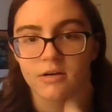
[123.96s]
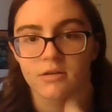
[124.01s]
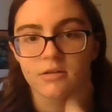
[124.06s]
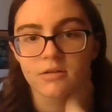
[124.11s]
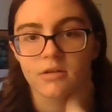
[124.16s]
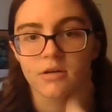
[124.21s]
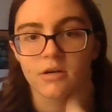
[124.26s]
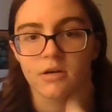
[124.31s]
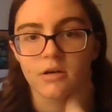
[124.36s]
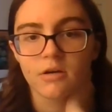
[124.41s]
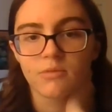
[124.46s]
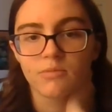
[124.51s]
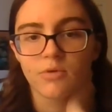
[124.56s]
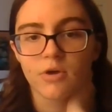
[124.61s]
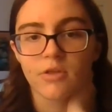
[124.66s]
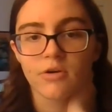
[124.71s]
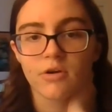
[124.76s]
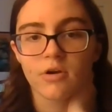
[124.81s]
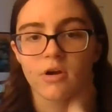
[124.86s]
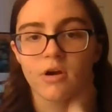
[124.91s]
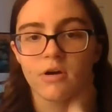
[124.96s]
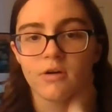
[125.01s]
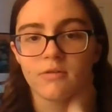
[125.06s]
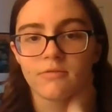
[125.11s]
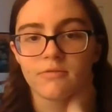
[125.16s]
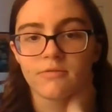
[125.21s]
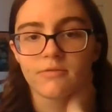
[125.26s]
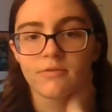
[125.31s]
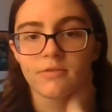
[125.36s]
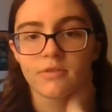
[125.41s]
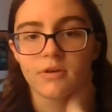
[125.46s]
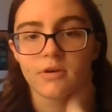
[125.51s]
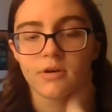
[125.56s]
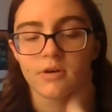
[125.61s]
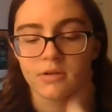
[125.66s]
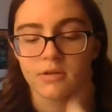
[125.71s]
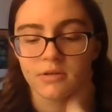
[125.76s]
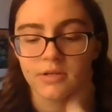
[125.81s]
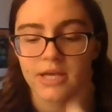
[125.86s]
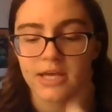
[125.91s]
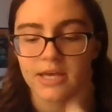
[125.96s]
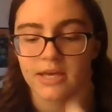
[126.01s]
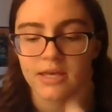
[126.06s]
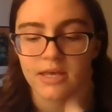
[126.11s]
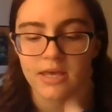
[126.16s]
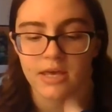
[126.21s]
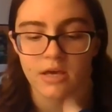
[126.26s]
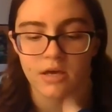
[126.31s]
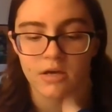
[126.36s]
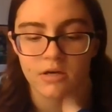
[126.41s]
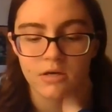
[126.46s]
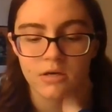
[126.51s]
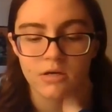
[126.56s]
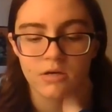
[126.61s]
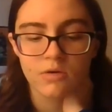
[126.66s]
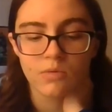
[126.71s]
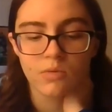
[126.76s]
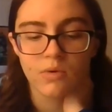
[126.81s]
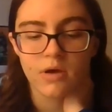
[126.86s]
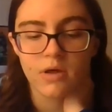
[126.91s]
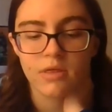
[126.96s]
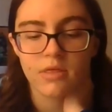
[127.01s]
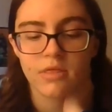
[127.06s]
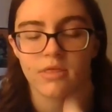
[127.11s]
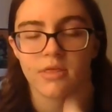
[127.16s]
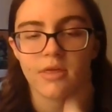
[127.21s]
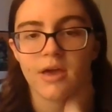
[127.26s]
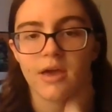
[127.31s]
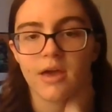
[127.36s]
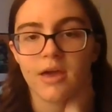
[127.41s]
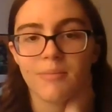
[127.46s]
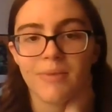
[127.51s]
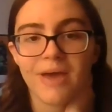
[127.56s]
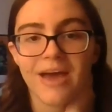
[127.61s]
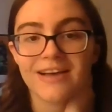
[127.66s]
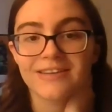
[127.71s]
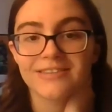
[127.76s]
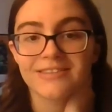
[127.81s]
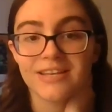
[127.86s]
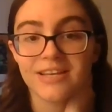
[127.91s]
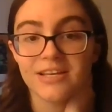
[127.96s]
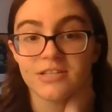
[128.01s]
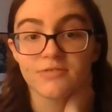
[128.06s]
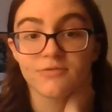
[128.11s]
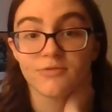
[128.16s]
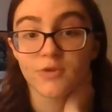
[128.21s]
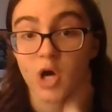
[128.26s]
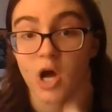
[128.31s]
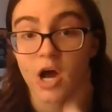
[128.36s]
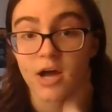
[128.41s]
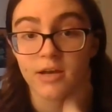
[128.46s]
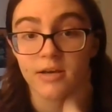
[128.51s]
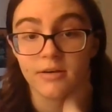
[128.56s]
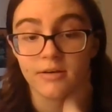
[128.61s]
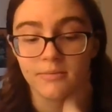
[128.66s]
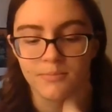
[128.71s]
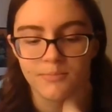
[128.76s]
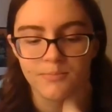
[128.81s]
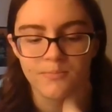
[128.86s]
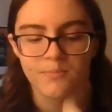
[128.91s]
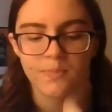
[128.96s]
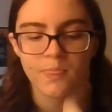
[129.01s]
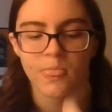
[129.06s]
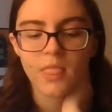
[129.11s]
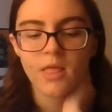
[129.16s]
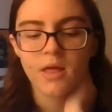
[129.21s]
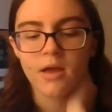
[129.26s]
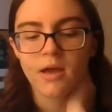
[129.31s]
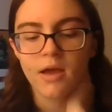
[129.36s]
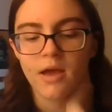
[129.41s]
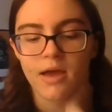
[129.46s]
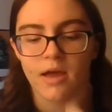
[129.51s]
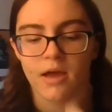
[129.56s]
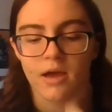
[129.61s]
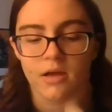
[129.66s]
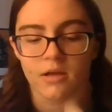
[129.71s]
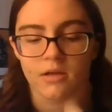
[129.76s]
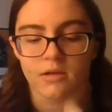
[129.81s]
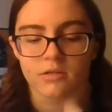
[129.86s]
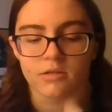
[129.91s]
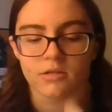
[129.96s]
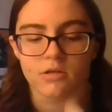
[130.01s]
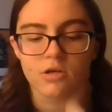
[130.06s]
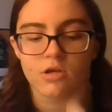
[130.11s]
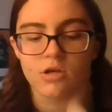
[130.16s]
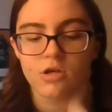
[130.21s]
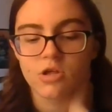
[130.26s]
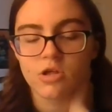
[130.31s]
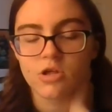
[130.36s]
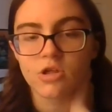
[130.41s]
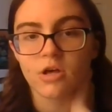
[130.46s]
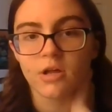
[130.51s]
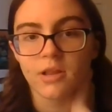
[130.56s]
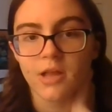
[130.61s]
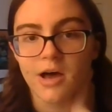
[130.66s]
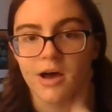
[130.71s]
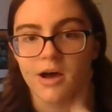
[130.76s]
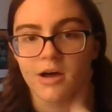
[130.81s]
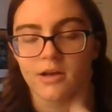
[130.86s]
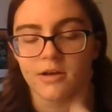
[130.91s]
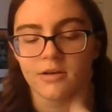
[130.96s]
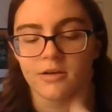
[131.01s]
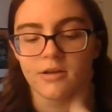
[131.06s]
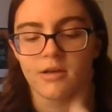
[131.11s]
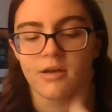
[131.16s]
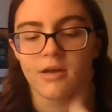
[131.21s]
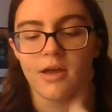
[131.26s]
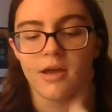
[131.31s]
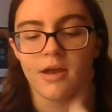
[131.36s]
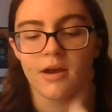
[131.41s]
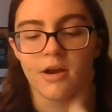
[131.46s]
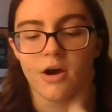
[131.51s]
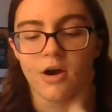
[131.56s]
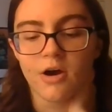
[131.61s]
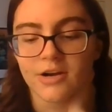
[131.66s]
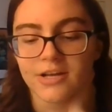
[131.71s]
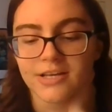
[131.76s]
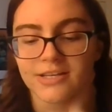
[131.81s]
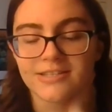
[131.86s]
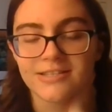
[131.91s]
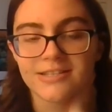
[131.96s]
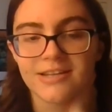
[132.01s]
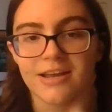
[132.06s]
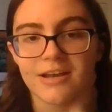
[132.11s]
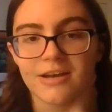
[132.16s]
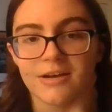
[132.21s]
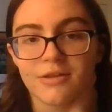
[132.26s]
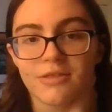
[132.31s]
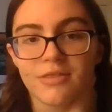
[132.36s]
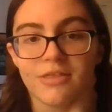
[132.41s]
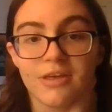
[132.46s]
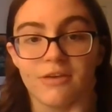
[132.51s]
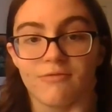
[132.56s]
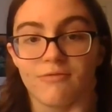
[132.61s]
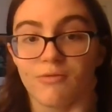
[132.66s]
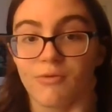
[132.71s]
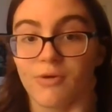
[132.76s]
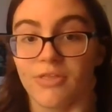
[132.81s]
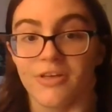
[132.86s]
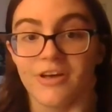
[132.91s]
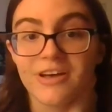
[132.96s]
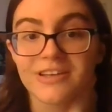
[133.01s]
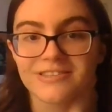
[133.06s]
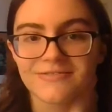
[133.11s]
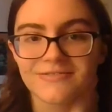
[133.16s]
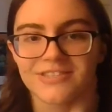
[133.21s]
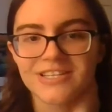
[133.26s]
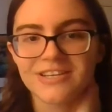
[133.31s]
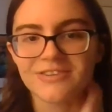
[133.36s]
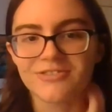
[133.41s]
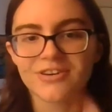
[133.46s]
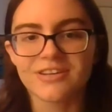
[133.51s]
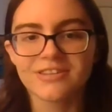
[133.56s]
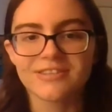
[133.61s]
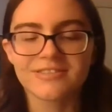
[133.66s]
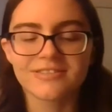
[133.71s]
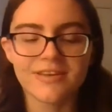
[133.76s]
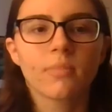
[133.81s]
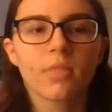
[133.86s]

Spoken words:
the brother of the late king with a past that he's forgotten. And Shallan, an artist and thief with lots of secrets.